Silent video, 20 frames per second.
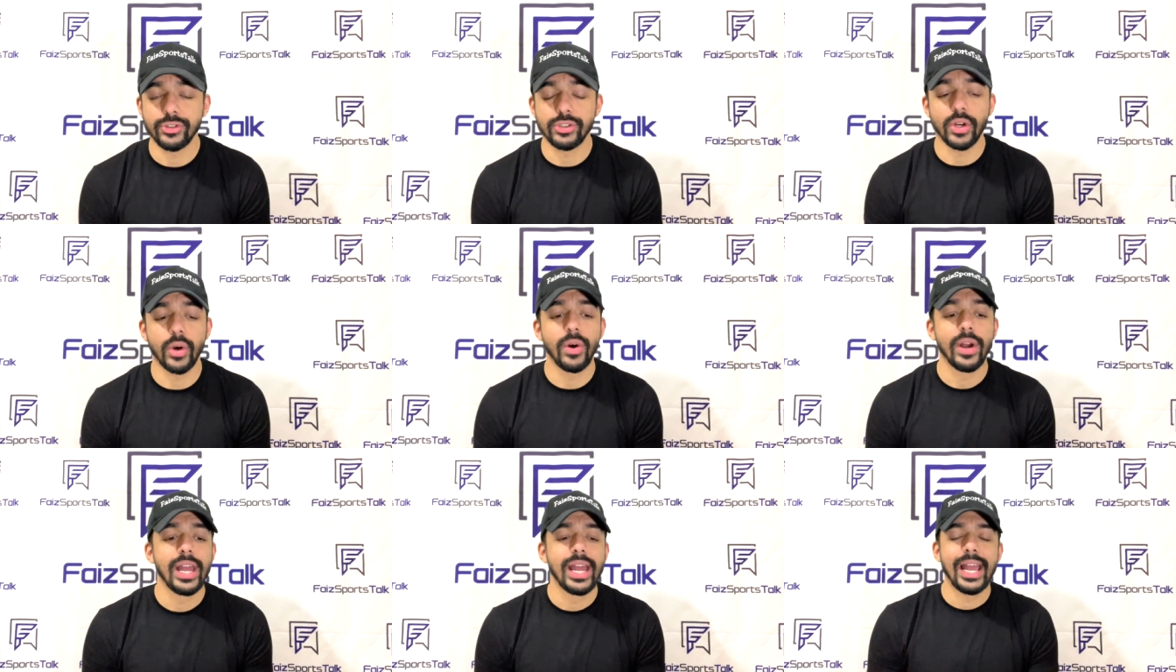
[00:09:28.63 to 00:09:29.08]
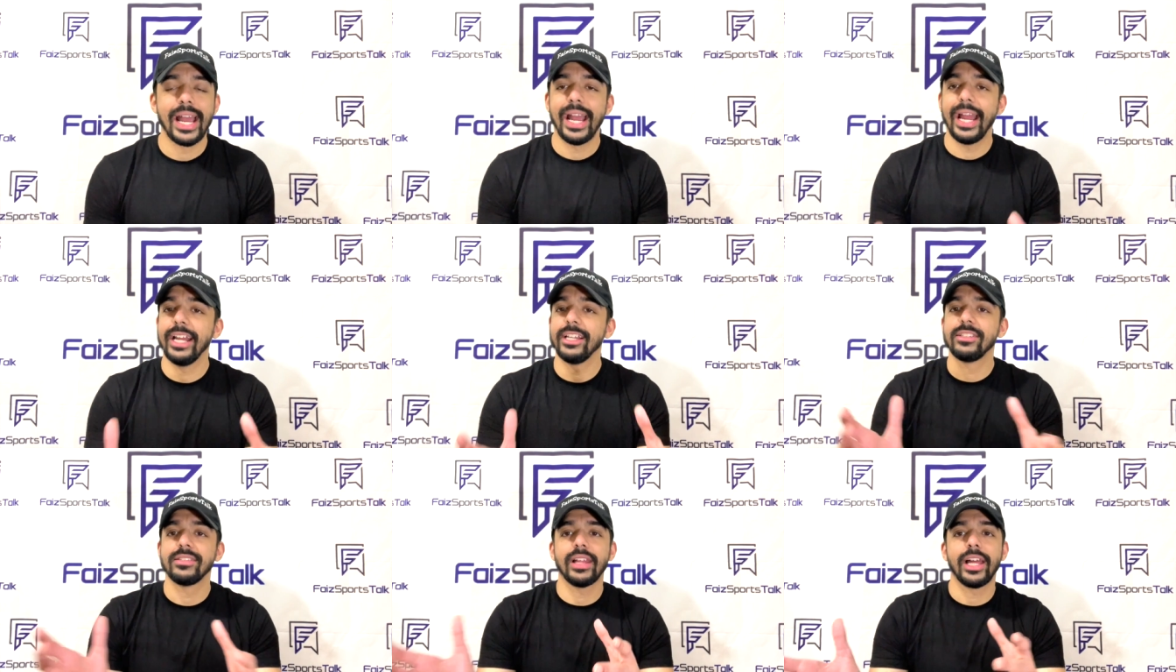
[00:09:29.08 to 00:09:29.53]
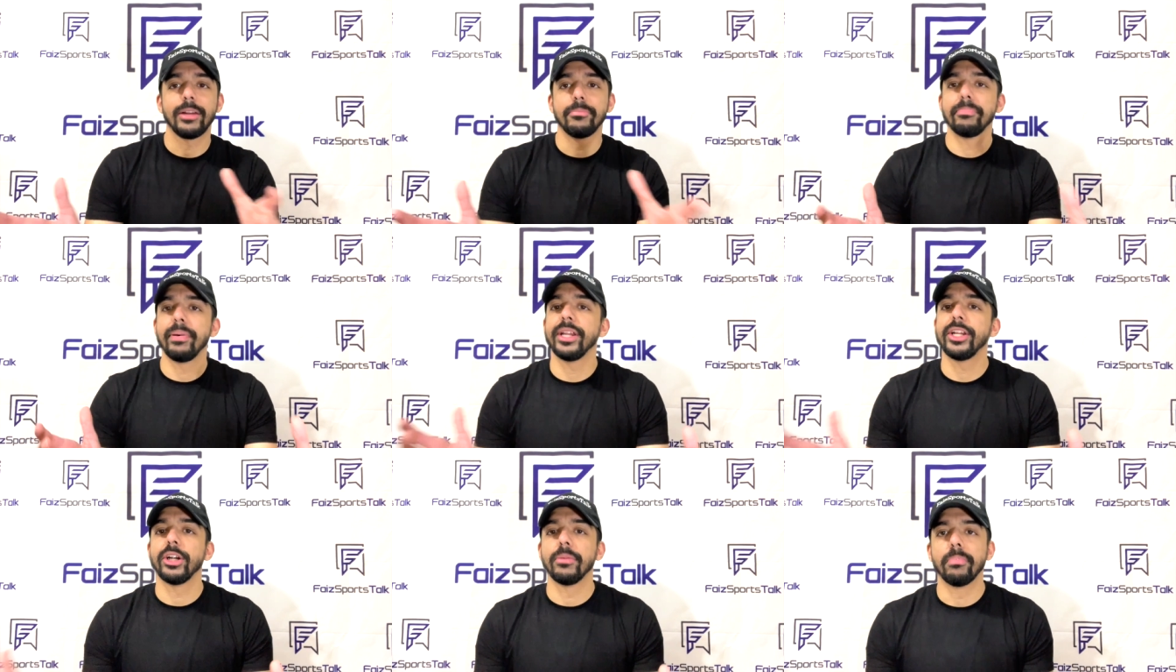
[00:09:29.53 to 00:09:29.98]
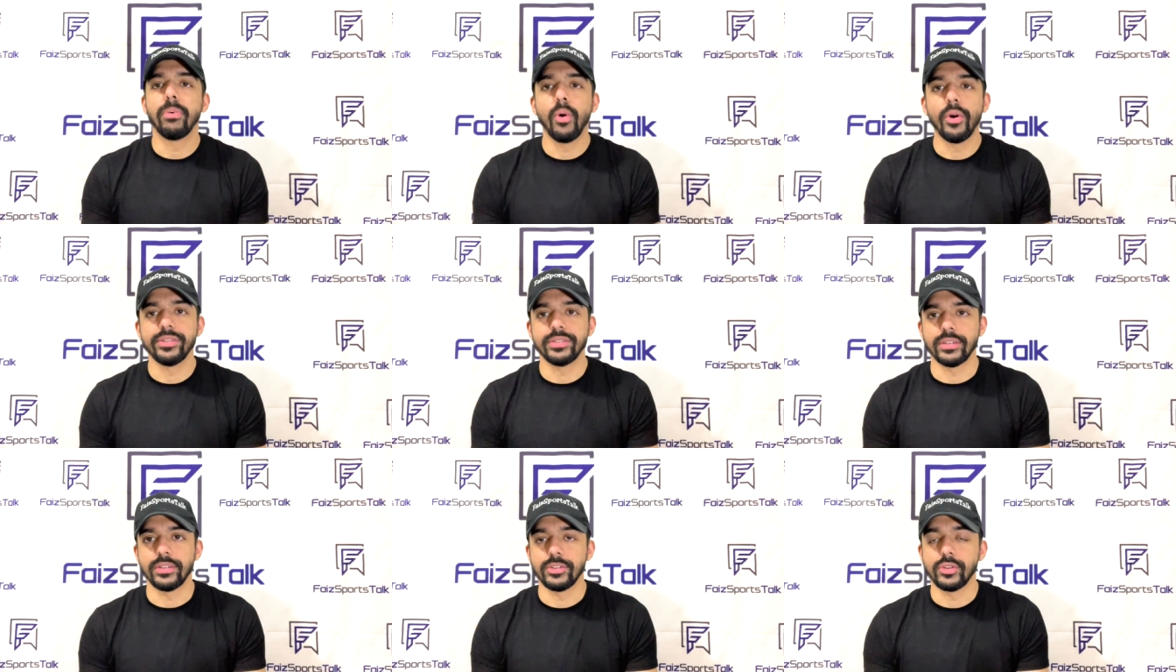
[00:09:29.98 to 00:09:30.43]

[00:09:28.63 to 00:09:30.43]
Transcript: So it's like pick your poison.